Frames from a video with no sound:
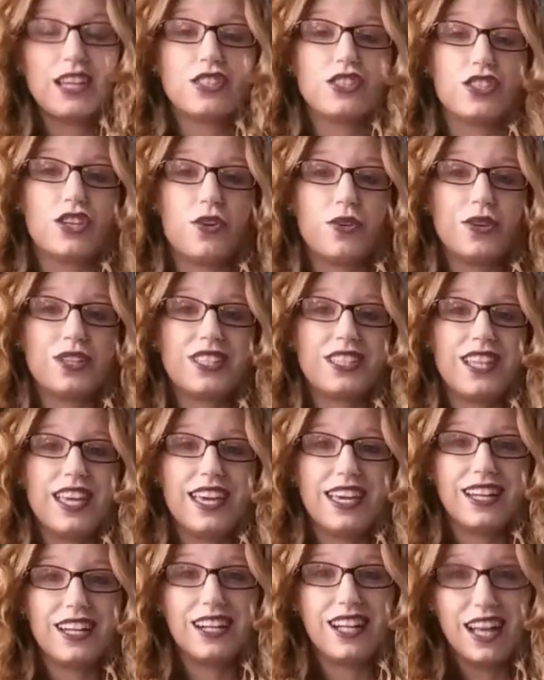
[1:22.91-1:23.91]
so it's
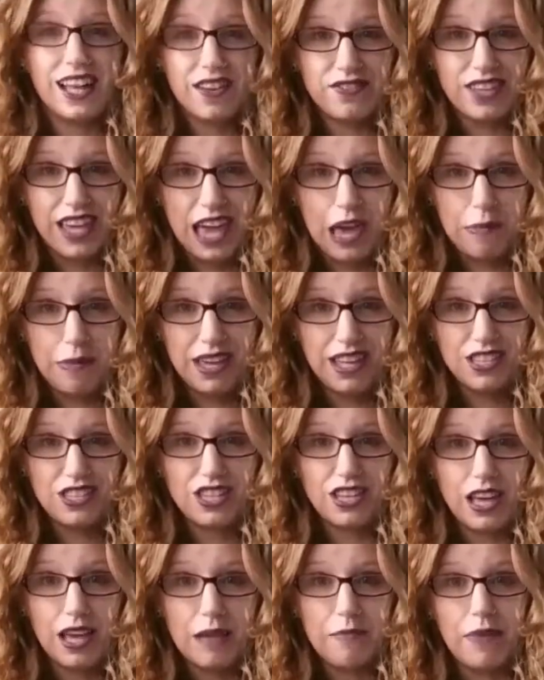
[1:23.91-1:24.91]
taken a lot of
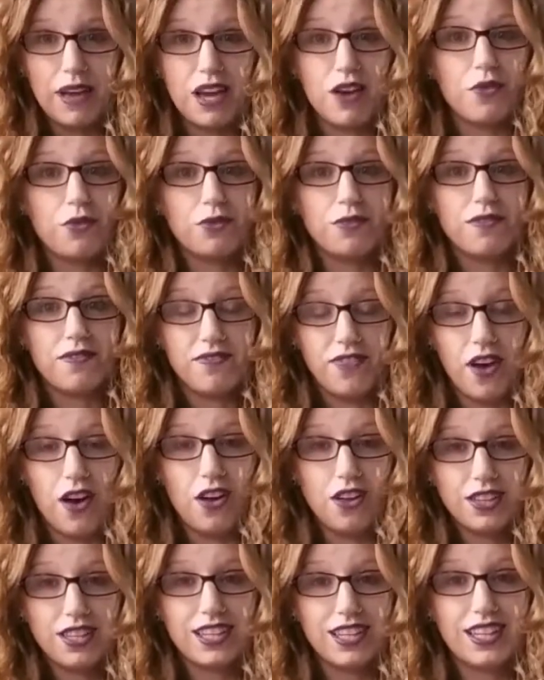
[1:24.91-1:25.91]
damage at my own
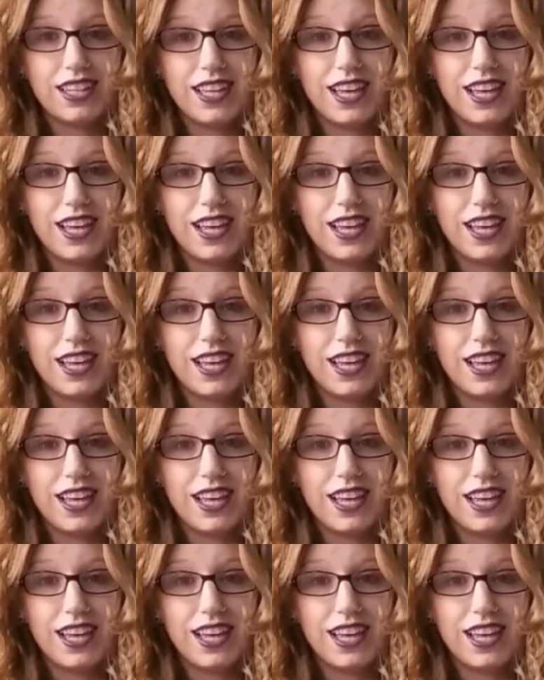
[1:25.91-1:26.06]
fault.